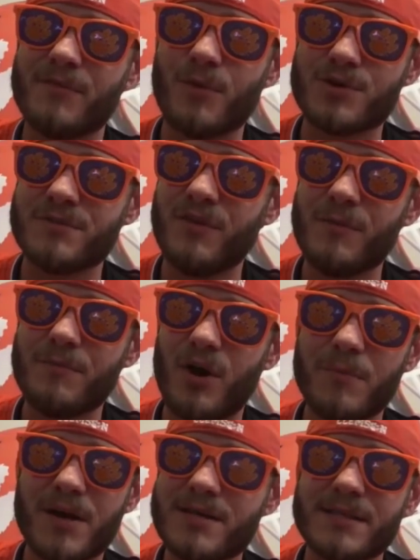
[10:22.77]
force in football
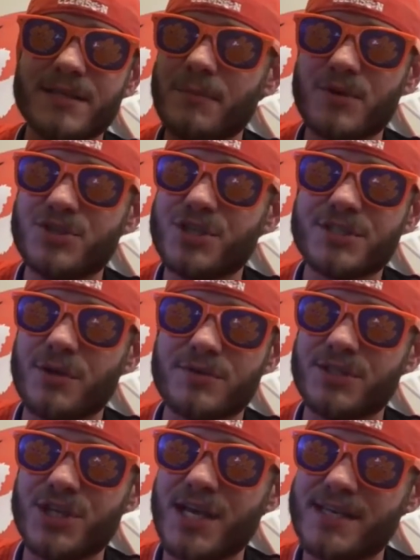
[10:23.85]
because the numbers just don't
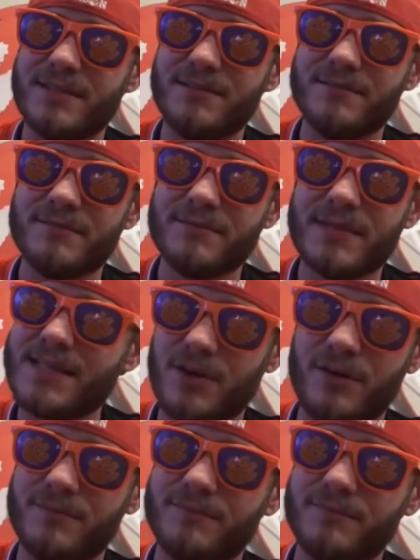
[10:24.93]
suggest it. That's all.